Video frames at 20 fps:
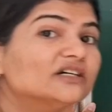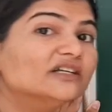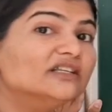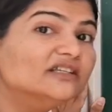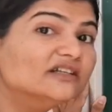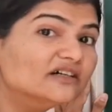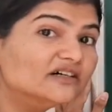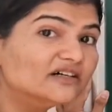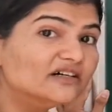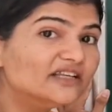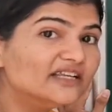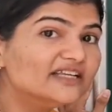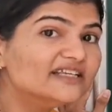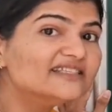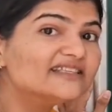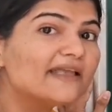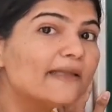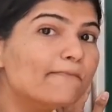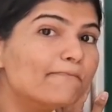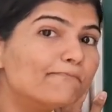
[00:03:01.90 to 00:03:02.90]
color
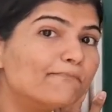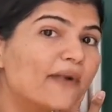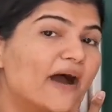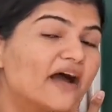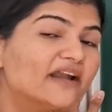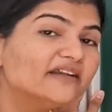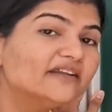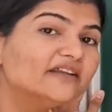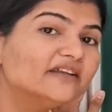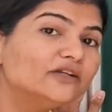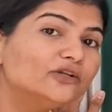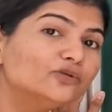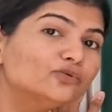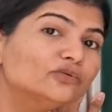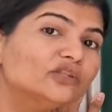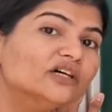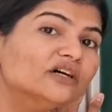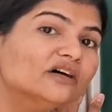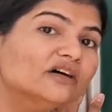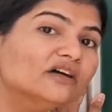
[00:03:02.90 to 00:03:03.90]
is imparted
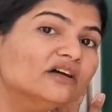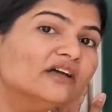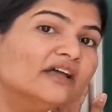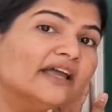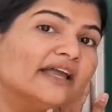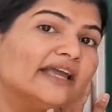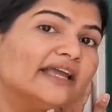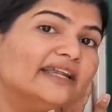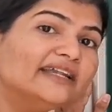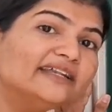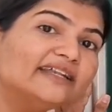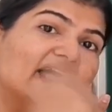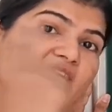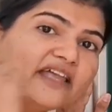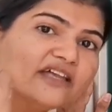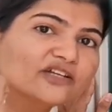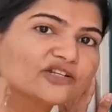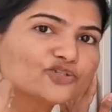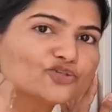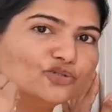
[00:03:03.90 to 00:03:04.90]
to the
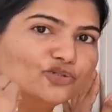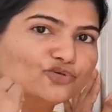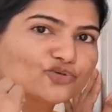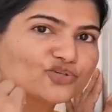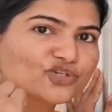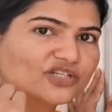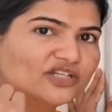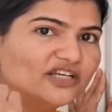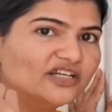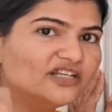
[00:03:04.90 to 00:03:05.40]
entire solution.